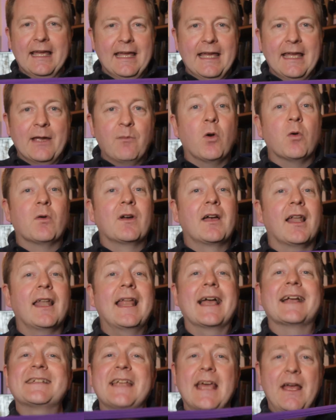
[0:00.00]
it will
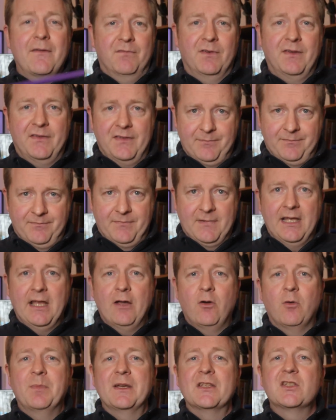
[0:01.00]
collect everything.
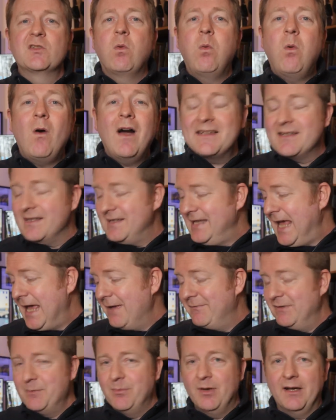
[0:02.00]
It will be twice as
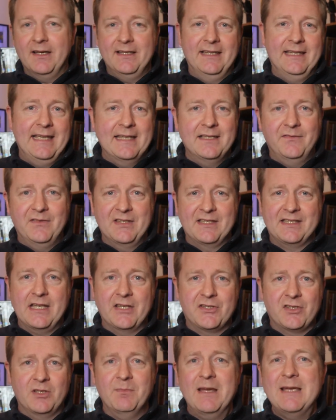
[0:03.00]
heavy by the end of your
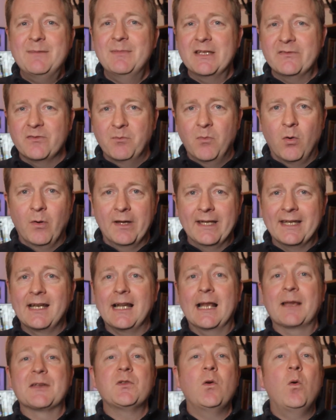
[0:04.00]
session, maybe even more. It
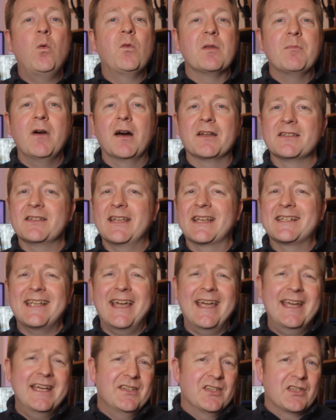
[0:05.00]
collects all the mud and takes
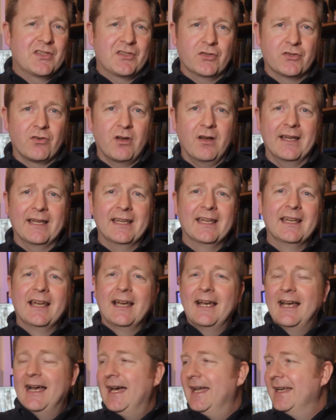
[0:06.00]
ages to dry,
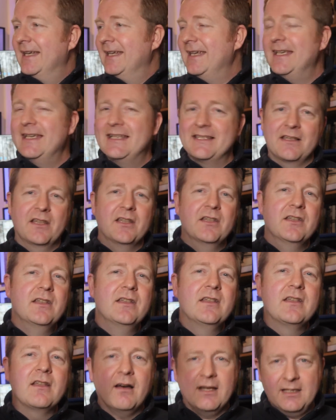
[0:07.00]
and it is a
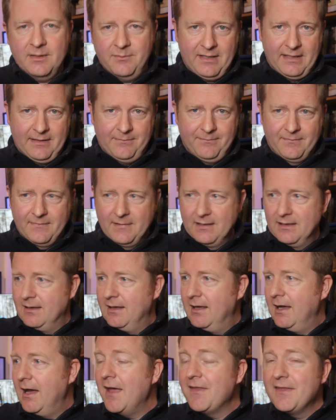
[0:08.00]
nightmare.
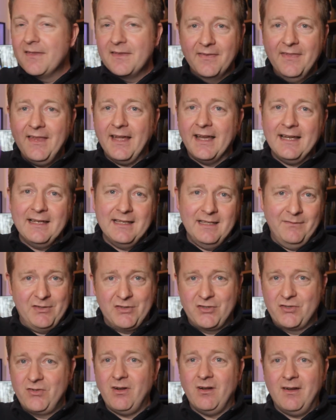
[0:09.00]
Other than that, if
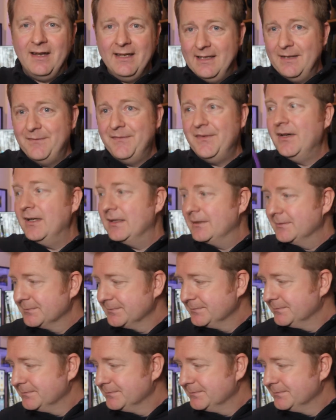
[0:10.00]
it's dry, they're fine.